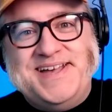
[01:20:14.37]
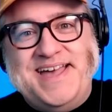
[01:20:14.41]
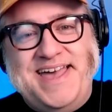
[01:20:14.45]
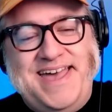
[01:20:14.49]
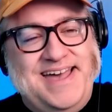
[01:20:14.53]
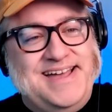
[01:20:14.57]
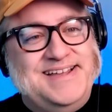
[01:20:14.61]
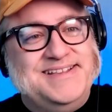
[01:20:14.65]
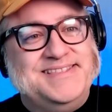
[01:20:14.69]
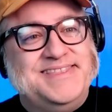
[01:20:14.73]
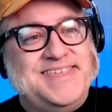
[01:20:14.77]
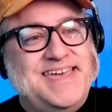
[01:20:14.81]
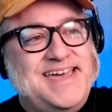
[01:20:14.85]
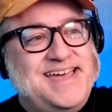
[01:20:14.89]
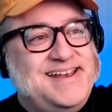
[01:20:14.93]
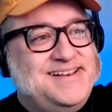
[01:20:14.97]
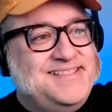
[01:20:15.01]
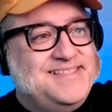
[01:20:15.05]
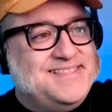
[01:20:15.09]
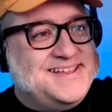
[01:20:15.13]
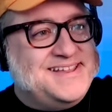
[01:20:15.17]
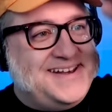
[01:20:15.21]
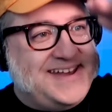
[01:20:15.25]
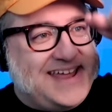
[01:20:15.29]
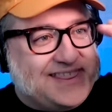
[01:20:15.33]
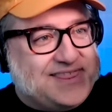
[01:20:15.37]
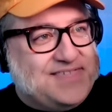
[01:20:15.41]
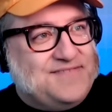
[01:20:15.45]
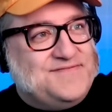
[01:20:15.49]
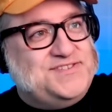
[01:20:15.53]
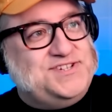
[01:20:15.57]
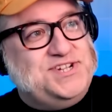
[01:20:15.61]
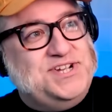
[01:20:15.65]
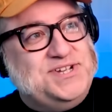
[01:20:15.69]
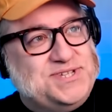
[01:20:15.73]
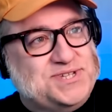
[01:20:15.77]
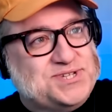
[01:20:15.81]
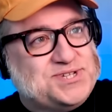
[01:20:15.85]
And then the death of
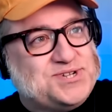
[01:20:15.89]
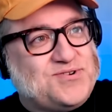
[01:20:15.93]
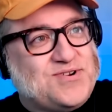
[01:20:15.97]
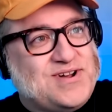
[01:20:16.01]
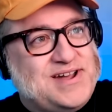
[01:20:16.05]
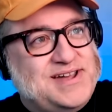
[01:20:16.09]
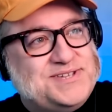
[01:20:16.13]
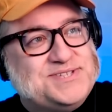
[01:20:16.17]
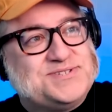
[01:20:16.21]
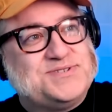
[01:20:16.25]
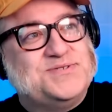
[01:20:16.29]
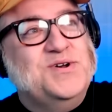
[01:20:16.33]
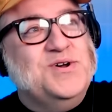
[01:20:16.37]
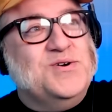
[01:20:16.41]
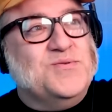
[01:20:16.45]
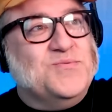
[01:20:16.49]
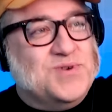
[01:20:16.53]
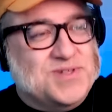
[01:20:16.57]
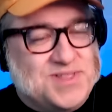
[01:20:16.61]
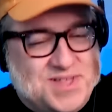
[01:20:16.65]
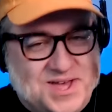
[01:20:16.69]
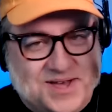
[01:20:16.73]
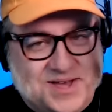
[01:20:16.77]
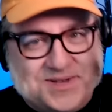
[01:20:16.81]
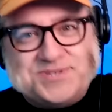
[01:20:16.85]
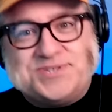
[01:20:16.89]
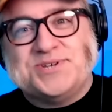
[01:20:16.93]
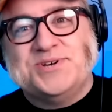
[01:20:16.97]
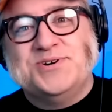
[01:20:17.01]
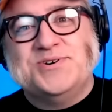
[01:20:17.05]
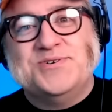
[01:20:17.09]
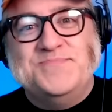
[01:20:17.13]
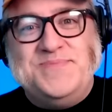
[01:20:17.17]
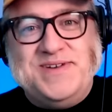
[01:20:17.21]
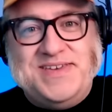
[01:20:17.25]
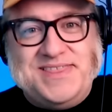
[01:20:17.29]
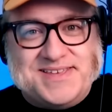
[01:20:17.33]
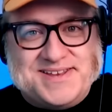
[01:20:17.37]
Jesus Christ will
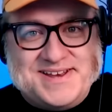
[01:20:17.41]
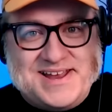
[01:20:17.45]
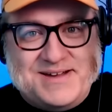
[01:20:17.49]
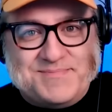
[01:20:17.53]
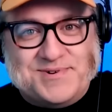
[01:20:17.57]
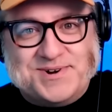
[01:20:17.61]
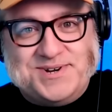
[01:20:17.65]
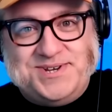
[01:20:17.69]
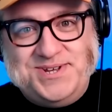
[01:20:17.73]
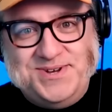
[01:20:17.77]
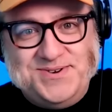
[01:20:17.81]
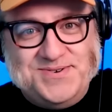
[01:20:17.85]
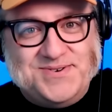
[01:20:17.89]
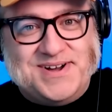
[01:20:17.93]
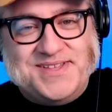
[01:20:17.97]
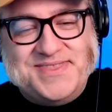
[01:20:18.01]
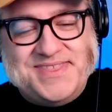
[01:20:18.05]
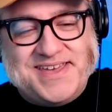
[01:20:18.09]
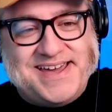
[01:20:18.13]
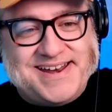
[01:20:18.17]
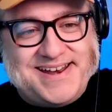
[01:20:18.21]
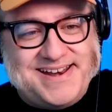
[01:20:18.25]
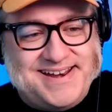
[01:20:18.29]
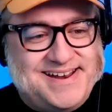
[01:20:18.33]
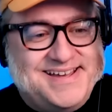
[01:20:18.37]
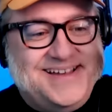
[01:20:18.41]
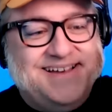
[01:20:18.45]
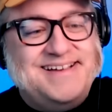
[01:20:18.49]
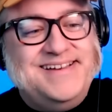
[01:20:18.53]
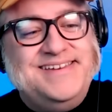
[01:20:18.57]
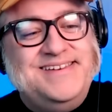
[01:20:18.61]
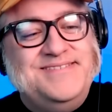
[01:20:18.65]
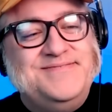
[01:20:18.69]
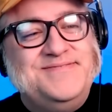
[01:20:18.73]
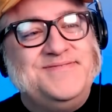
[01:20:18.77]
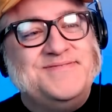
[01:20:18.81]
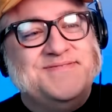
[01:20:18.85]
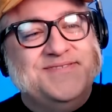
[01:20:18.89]
also be the number two on that. And
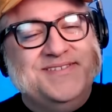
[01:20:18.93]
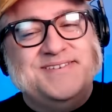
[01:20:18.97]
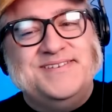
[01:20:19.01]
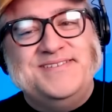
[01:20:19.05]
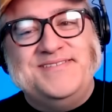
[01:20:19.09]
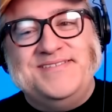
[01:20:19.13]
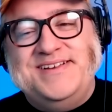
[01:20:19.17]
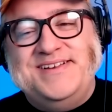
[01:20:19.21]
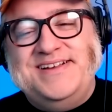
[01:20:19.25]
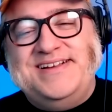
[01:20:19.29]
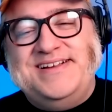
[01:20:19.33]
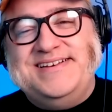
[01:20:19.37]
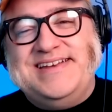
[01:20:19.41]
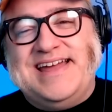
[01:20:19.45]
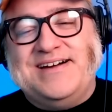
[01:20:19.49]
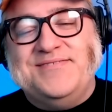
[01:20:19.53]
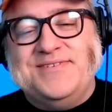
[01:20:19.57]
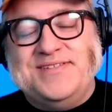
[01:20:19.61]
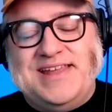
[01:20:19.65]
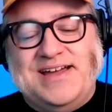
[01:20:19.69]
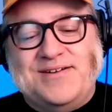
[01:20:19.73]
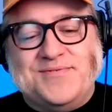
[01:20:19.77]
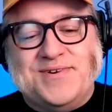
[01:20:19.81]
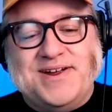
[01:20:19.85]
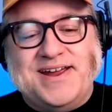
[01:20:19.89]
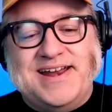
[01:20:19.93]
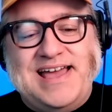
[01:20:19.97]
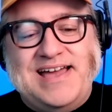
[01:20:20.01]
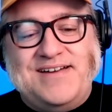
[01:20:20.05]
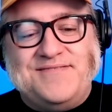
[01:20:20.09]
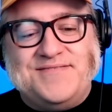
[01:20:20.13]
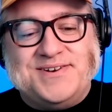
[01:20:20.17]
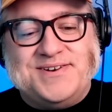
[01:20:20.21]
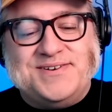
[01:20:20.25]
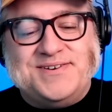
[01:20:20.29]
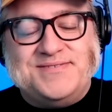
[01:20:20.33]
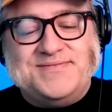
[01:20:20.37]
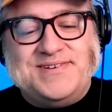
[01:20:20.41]
you now that now we're gonna
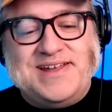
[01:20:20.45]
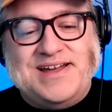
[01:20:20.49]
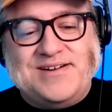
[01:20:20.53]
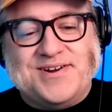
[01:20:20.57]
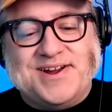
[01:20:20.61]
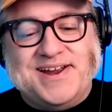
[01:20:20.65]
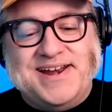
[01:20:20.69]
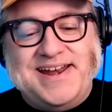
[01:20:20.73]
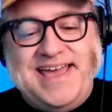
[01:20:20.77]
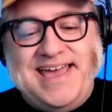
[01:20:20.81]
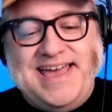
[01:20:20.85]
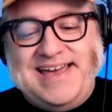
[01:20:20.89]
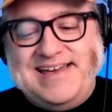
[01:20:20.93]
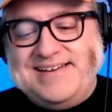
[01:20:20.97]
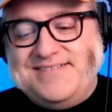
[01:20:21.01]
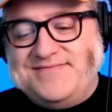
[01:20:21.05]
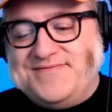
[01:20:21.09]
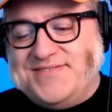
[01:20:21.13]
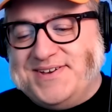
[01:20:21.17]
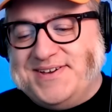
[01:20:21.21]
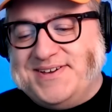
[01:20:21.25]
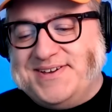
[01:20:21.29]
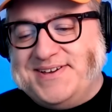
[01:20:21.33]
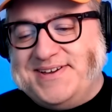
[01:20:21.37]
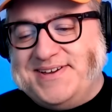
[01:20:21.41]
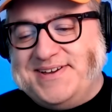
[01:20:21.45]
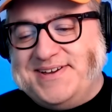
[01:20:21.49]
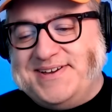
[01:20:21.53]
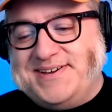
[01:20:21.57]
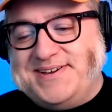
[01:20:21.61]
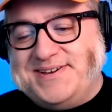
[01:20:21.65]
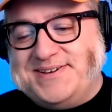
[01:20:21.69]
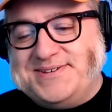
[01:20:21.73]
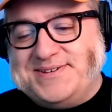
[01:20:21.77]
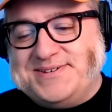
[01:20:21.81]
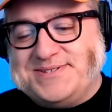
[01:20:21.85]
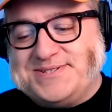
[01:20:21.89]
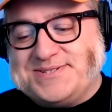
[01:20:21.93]
have a now we're gonna have
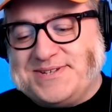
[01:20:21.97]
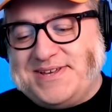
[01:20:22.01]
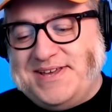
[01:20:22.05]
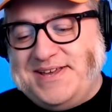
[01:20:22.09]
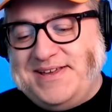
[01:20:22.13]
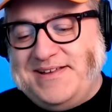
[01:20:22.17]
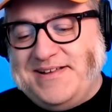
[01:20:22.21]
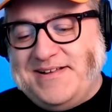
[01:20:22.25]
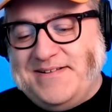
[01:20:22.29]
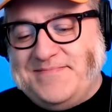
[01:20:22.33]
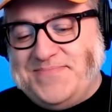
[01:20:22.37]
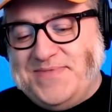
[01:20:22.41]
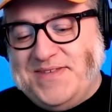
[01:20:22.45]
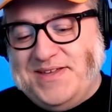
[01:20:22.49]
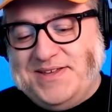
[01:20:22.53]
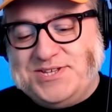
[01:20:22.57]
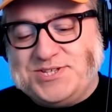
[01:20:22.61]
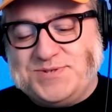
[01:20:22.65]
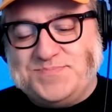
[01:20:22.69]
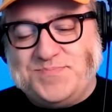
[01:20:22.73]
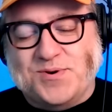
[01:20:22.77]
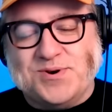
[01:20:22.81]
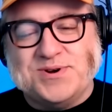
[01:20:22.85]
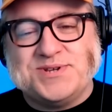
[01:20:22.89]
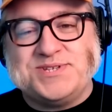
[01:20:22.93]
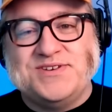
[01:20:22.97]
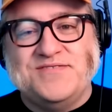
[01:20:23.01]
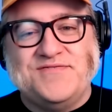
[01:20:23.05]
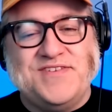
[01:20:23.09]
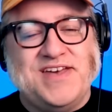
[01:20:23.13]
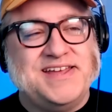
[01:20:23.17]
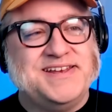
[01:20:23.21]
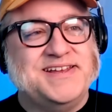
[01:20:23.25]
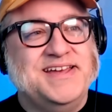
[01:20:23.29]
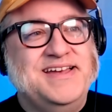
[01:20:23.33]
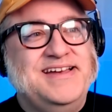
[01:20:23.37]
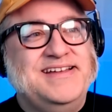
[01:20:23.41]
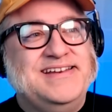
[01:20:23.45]
a a, a a a sports
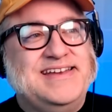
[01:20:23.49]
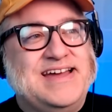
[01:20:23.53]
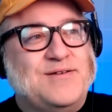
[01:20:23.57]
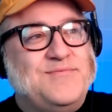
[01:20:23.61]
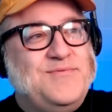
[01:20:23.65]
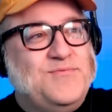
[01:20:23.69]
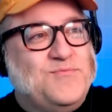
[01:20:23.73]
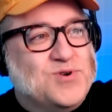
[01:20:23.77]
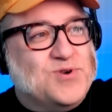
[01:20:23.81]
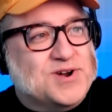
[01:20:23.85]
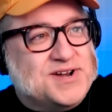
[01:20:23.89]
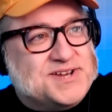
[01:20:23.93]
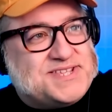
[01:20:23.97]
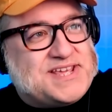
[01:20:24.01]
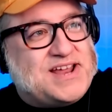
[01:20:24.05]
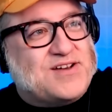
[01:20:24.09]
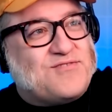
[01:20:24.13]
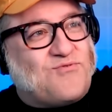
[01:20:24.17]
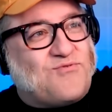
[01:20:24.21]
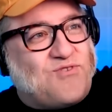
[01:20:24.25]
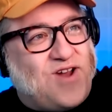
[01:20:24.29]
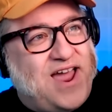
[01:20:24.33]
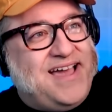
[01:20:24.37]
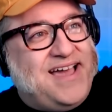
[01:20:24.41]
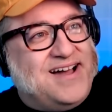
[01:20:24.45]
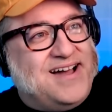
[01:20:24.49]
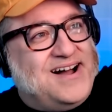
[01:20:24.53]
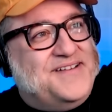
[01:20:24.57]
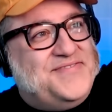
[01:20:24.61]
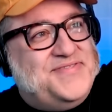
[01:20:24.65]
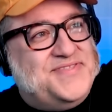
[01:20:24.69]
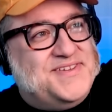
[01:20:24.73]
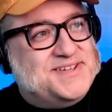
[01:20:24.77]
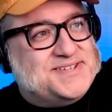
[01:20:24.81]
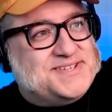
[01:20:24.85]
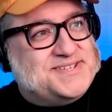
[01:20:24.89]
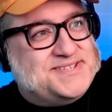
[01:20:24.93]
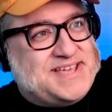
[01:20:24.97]
event. Now where does that rank
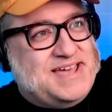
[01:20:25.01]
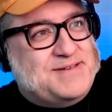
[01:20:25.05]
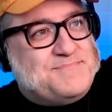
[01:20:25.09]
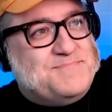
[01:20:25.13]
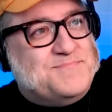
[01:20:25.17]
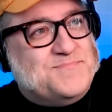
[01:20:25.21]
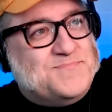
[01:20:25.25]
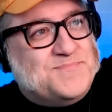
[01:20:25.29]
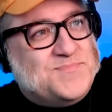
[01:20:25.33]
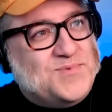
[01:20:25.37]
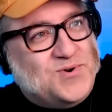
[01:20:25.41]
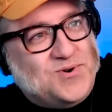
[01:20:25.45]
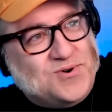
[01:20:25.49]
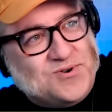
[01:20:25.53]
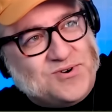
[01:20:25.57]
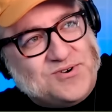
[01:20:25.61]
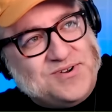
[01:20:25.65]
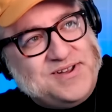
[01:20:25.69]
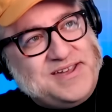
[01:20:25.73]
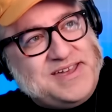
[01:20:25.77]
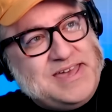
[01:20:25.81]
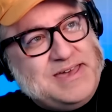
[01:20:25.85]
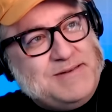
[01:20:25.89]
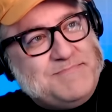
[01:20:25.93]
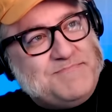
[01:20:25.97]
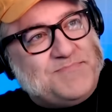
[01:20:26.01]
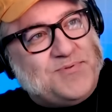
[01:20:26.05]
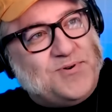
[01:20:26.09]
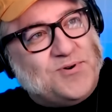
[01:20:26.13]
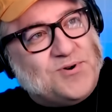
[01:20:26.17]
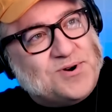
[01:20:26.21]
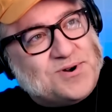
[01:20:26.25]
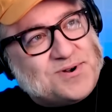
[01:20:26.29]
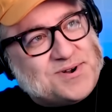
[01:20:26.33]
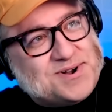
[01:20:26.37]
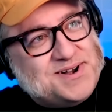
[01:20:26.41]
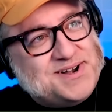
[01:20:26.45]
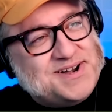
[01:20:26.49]
on this? Is that more
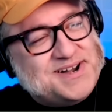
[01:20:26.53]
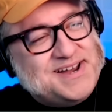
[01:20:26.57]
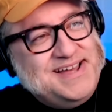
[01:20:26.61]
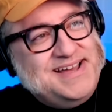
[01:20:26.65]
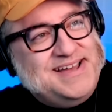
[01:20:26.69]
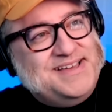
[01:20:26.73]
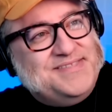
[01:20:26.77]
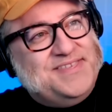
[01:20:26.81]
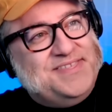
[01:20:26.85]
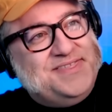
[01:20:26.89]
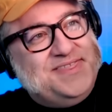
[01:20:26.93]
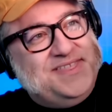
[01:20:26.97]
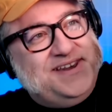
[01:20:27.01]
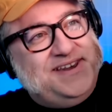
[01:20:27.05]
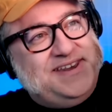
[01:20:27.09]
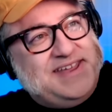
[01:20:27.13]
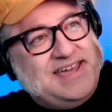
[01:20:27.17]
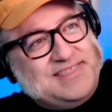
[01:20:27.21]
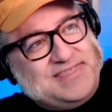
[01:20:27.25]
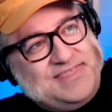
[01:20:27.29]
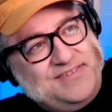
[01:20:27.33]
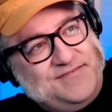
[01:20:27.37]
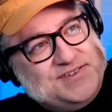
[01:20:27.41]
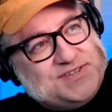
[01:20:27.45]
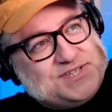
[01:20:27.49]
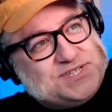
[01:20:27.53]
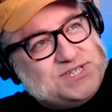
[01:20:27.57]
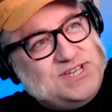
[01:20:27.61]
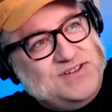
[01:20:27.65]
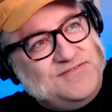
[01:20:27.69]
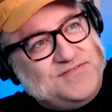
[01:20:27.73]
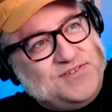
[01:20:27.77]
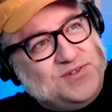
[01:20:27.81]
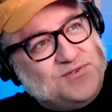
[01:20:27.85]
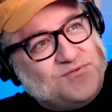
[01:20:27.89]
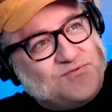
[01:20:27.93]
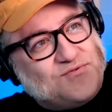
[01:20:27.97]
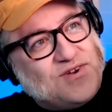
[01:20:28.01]
important than the death of a
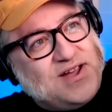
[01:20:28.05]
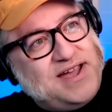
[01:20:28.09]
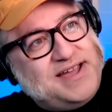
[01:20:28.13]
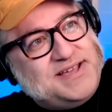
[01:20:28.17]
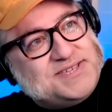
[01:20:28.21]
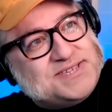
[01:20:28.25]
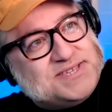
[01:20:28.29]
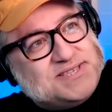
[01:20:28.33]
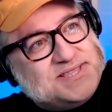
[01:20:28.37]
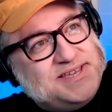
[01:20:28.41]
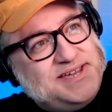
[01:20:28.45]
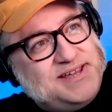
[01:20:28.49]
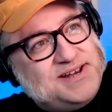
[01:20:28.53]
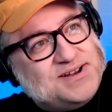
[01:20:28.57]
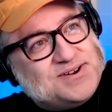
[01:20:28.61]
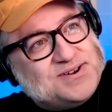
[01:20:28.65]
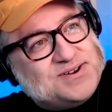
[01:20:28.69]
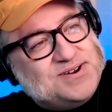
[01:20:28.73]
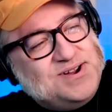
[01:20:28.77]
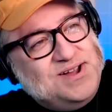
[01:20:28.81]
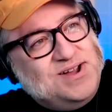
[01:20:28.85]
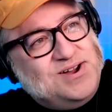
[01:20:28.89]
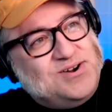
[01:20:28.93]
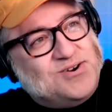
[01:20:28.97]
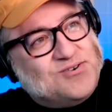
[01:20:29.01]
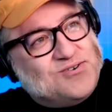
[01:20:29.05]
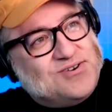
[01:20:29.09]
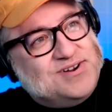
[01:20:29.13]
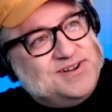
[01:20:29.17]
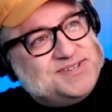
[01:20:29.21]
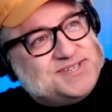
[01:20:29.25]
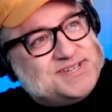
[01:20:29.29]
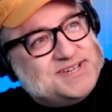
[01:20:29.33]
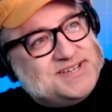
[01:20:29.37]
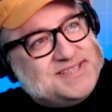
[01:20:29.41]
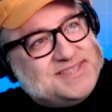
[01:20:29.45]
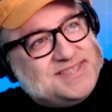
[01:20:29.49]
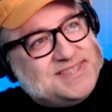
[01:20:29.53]
civil rights leader, or
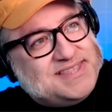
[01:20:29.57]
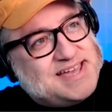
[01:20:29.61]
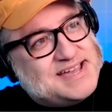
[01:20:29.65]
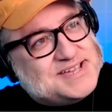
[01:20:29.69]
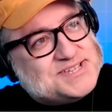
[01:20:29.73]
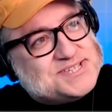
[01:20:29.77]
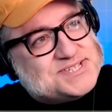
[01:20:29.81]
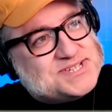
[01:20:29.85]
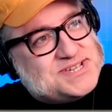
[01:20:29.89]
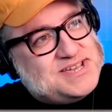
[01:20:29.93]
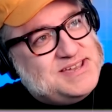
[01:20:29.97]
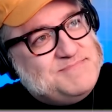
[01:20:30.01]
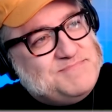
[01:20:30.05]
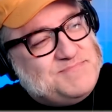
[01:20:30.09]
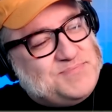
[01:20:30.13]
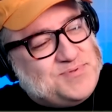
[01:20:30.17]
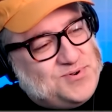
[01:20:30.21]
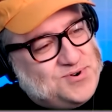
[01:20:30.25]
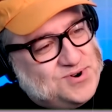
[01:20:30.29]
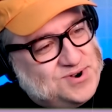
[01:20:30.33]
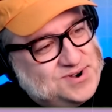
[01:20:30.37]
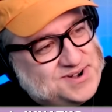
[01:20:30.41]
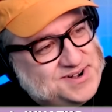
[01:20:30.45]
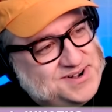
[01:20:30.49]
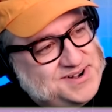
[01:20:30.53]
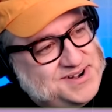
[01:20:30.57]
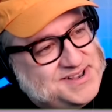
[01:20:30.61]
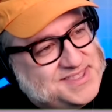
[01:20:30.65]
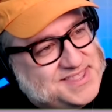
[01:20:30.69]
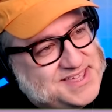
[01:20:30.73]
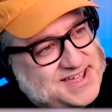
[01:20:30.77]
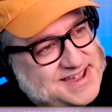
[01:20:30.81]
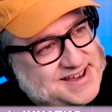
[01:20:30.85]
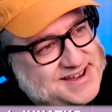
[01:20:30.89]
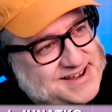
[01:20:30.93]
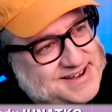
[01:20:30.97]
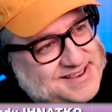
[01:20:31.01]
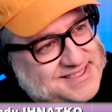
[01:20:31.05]
is it less important
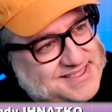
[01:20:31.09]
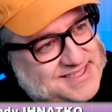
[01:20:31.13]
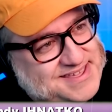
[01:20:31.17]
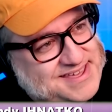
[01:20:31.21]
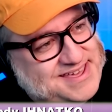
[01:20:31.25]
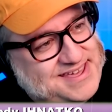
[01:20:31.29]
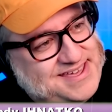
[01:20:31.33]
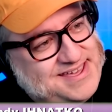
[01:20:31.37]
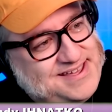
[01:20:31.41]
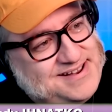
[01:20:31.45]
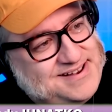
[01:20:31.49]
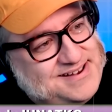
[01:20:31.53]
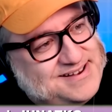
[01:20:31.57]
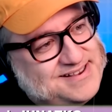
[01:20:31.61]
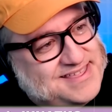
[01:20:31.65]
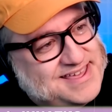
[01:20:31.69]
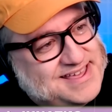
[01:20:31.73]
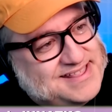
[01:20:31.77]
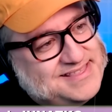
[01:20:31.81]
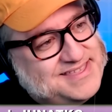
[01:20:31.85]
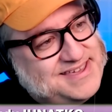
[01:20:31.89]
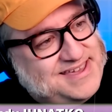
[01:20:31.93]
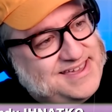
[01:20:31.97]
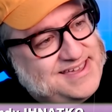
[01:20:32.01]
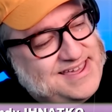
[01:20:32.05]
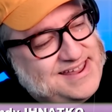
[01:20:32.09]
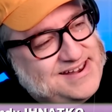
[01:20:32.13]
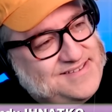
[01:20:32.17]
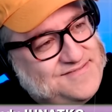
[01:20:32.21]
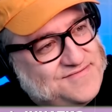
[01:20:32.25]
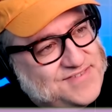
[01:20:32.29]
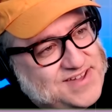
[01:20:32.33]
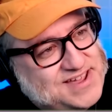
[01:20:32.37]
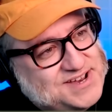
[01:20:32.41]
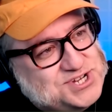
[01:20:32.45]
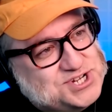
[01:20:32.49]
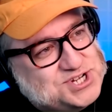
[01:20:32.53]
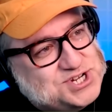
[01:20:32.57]
than the than the
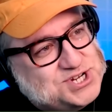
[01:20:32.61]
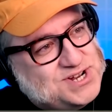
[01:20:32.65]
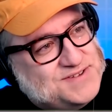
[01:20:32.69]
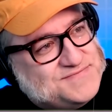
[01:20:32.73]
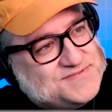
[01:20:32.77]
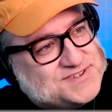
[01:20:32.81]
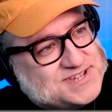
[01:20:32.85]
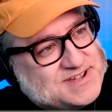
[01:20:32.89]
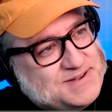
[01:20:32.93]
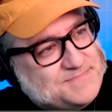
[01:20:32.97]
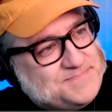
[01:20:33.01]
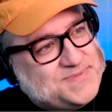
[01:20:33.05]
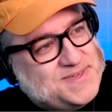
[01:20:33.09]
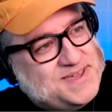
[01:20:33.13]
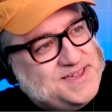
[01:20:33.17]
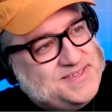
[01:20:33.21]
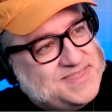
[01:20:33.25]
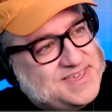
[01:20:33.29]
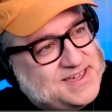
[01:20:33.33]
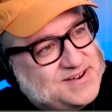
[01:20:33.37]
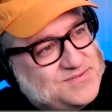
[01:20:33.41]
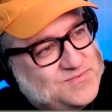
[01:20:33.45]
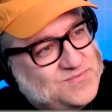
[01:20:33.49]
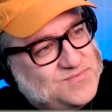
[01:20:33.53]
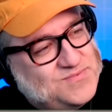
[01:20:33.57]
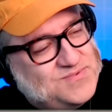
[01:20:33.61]
invention of something that